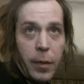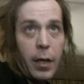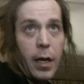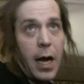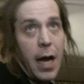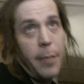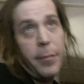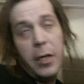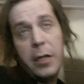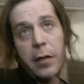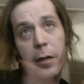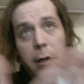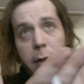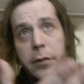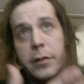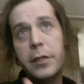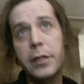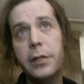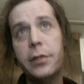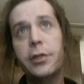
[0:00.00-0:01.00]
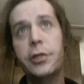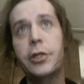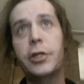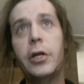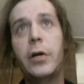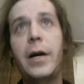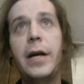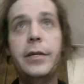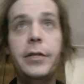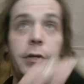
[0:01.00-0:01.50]
I'm an occultist,
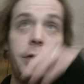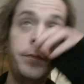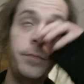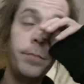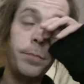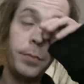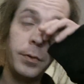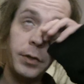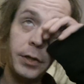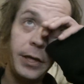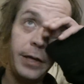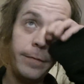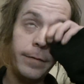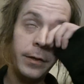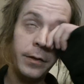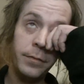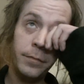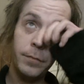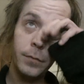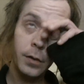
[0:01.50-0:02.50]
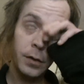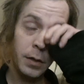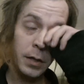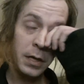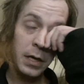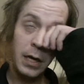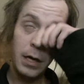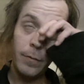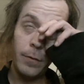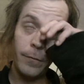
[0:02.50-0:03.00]
I do believe in...
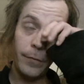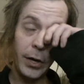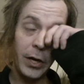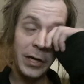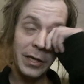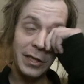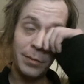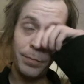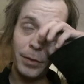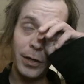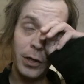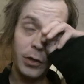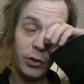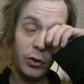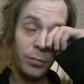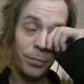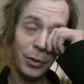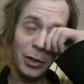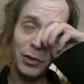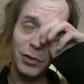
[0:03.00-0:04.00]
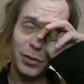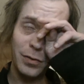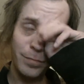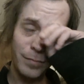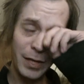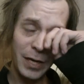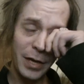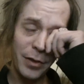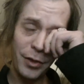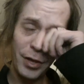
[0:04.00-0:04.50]
I'm a very spiritual person,
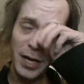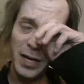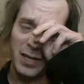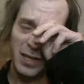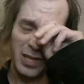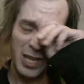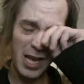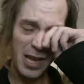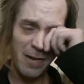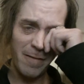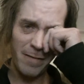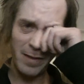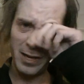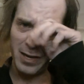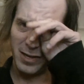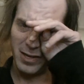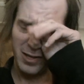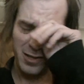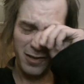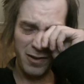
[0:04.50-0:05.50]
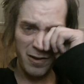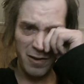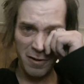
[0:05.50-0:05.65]
but I think a lot of it is...